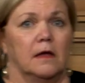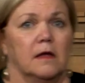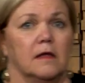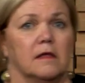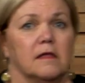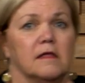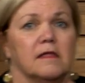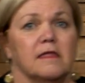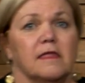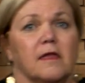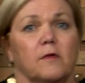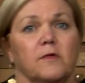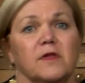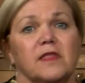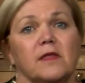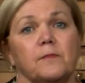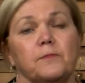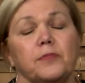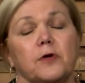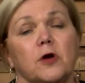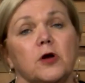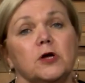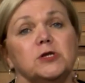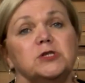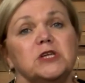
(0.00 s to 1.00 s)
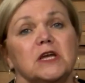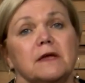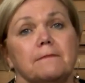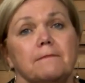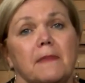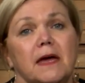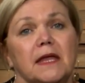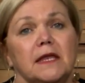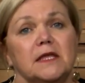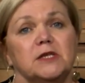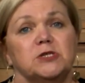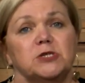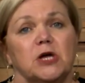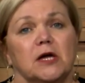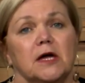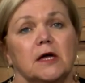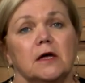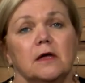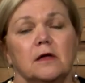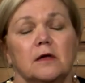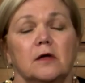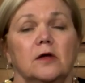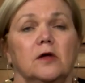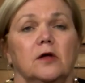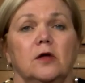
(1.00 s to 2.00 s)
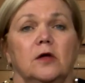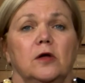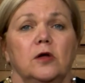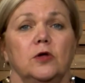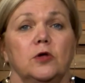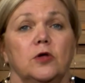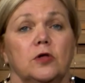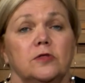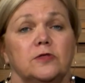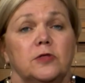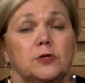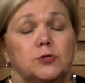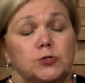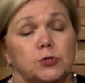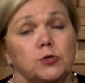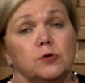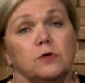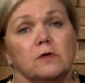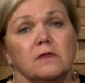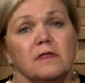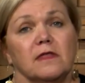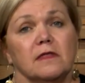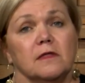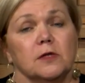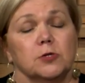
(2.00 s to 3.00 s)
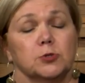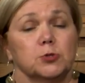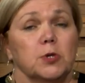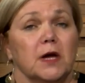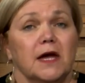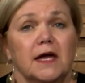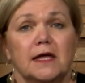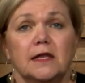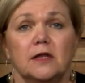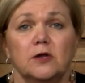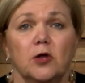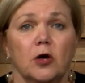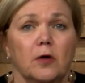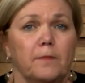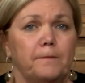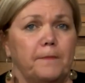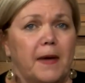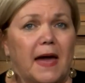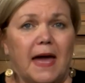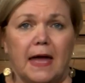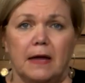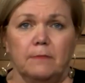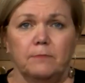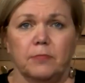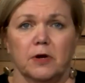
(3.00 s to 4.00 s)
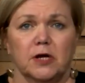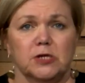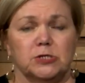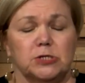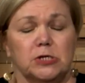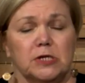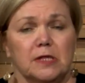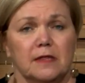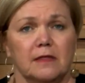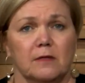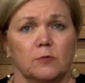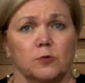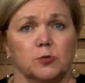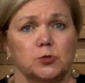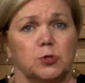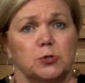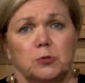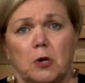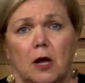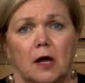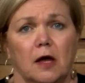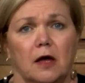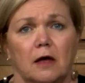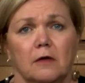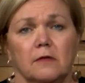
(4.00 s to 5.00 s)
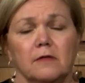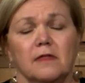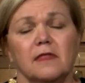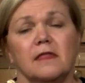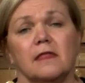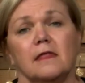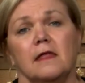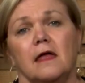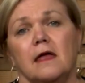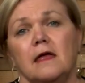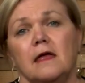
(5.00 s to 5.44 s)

So, as a project manager, the tools of the trade are not paintbrushes or trowels.